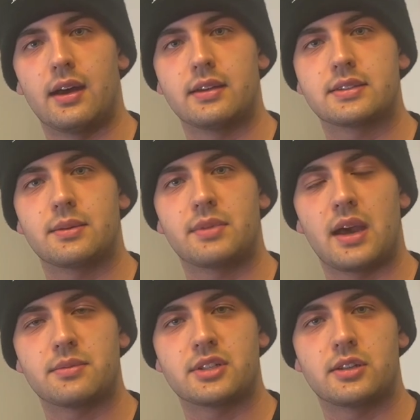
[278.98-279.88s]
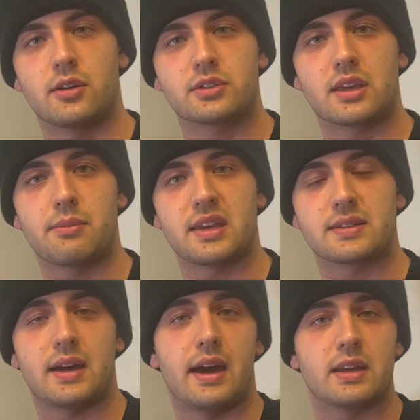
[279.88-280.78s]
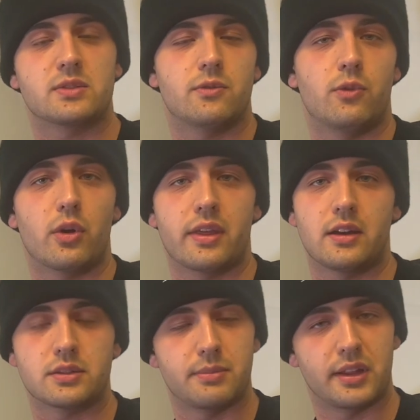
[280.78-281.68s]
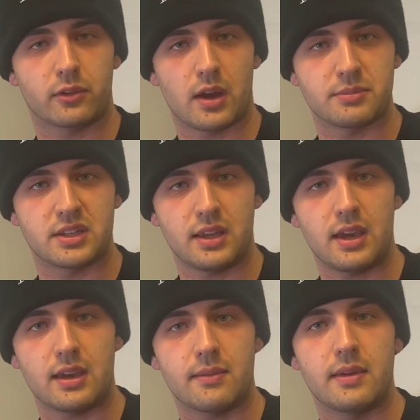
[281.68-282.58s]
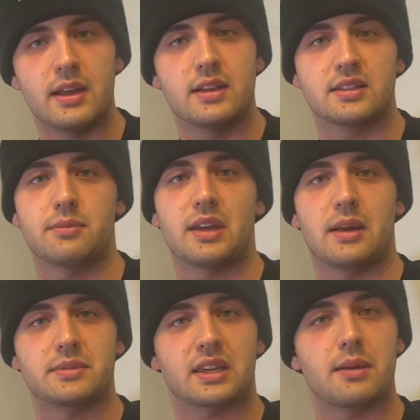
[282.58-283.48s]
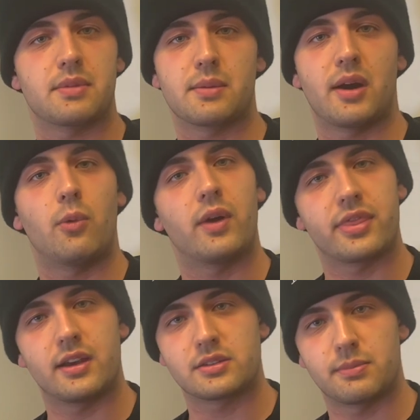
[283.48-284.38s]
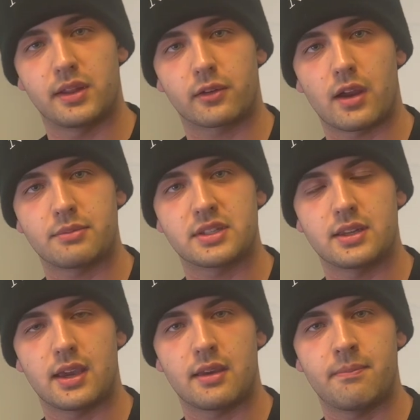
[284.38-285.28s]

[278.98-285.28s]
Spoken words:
Sometimes the dose can be as high as 4,000 milligrams a day. Sometimes it can be about 1,000 milligrams a day.